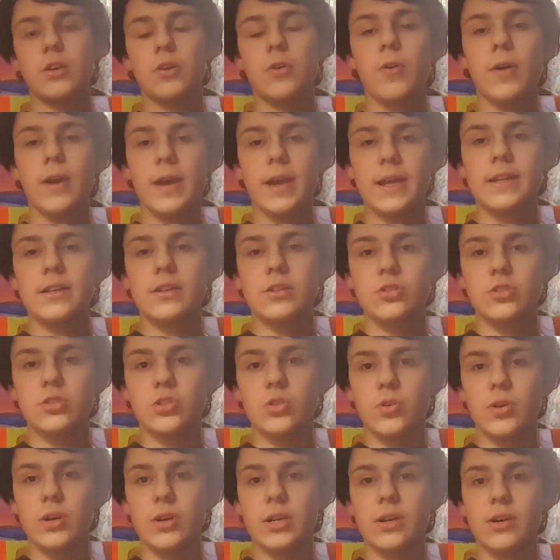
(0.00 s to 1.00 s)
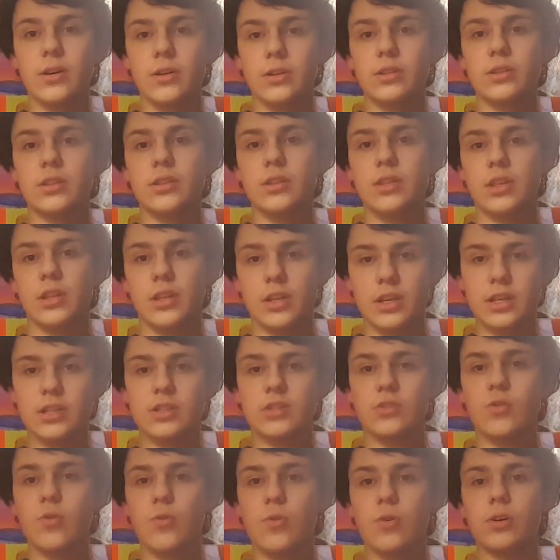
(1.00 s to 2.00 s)
go ahead and join on the
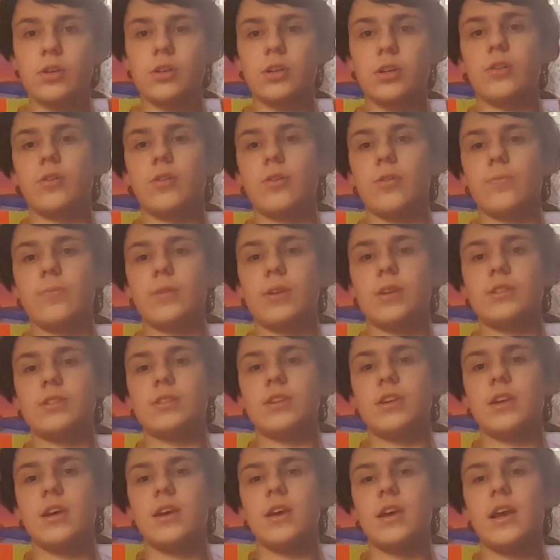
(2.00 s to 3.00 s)
Discord and all this.